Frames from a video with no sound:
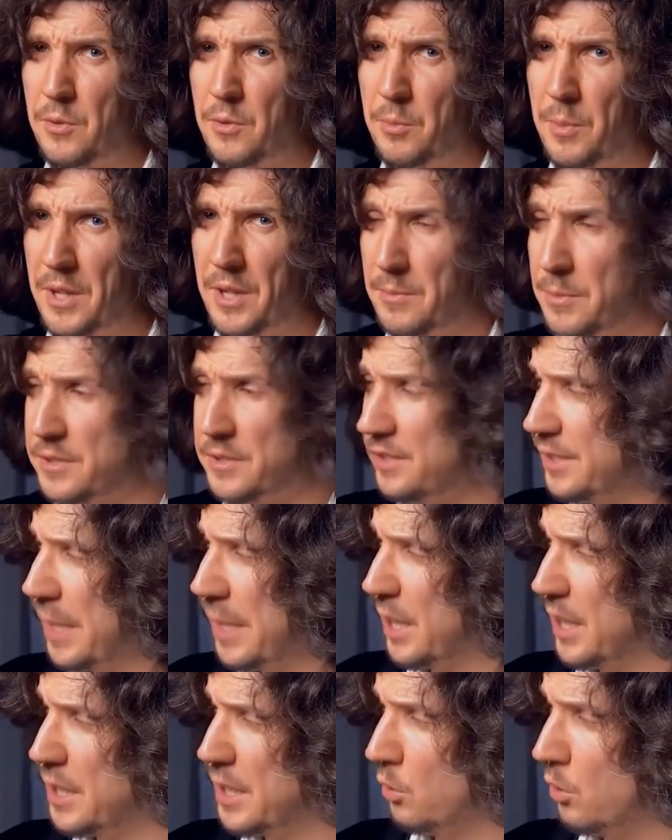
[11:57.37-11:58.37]
my first
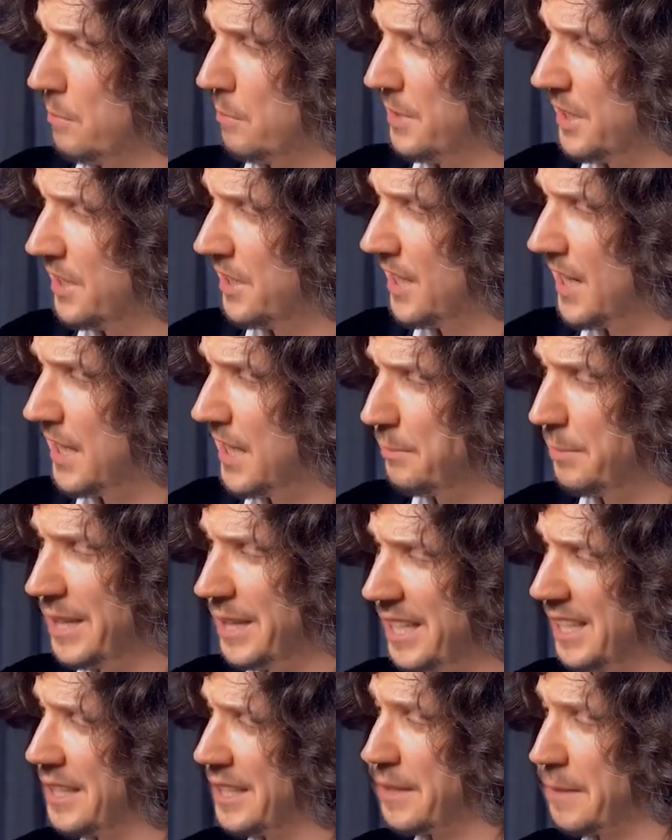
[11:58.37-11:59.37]
car, a Renault
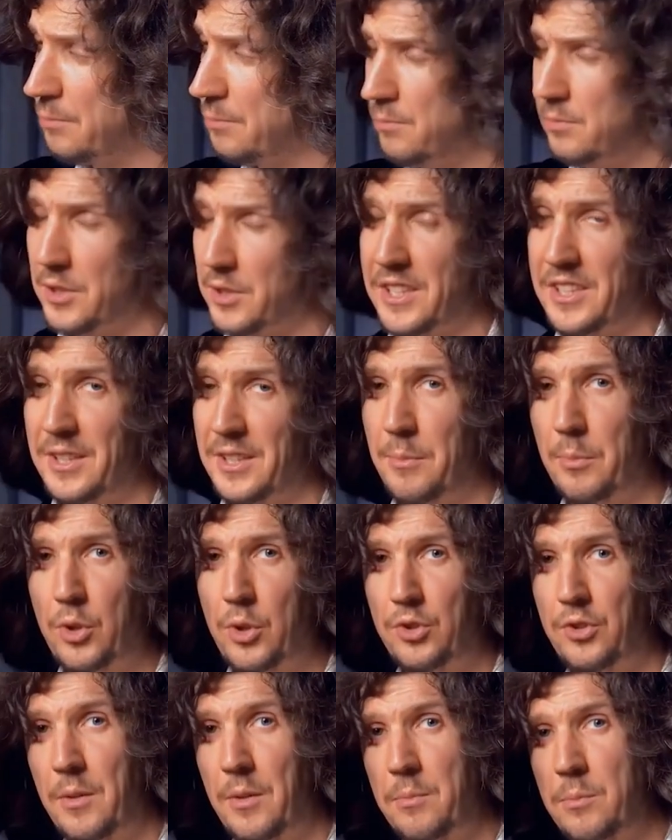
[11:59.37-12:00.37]
Megane, was assembled